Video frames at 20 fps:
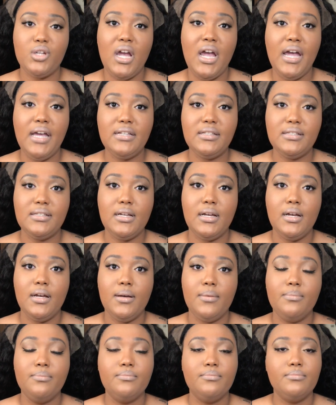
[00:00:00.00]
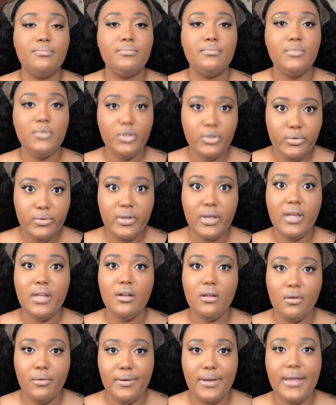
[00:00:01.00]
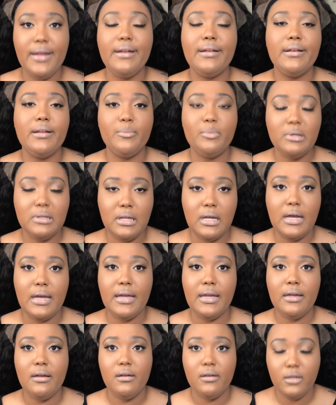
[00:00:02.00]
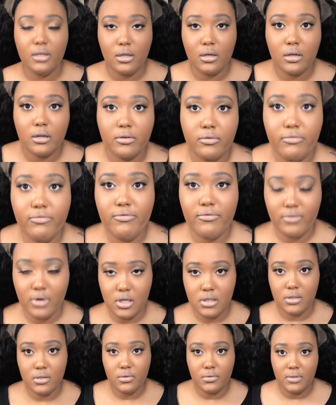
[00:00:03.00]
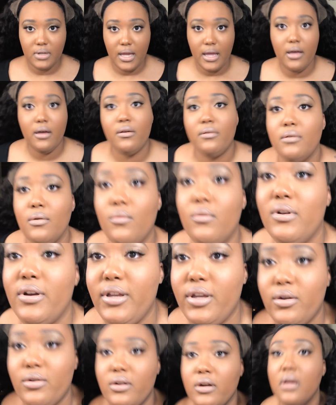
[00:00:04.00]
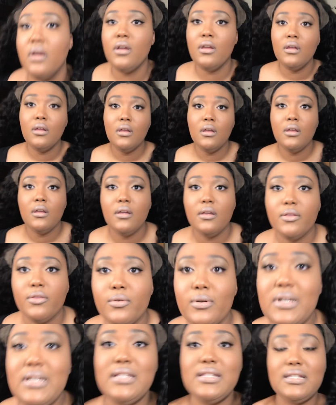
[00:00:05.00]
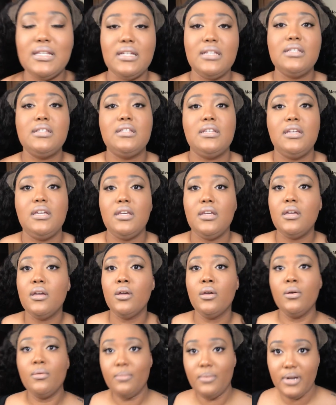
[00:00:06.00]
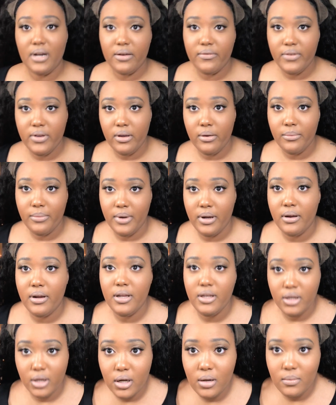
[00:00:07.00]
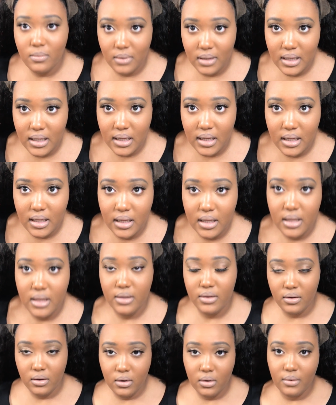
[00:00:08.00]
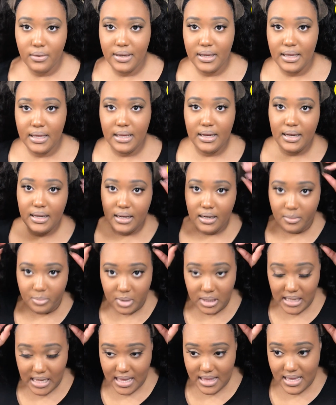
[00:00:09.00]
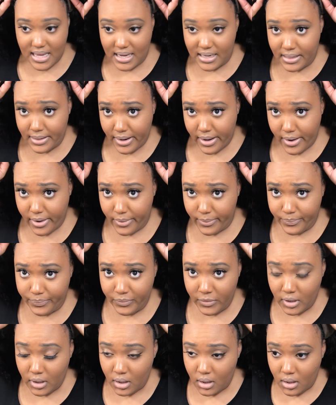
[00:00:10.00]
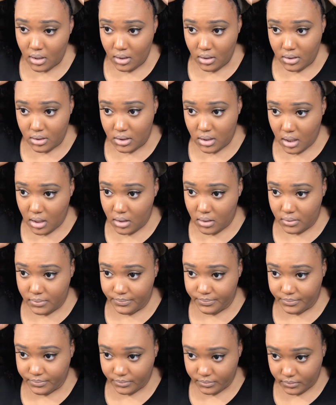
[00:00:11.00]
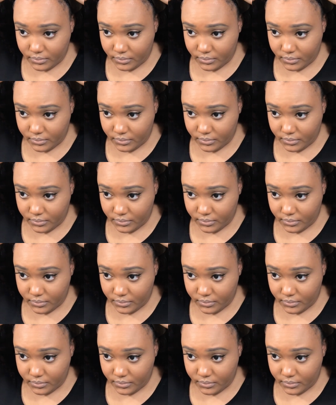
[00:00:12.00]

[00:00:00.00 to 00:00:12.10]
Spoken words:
dried some, you can go ahead and apply your frontal down or your 360, whatever you're wearing, your wig, you can go ahead and apply that down. So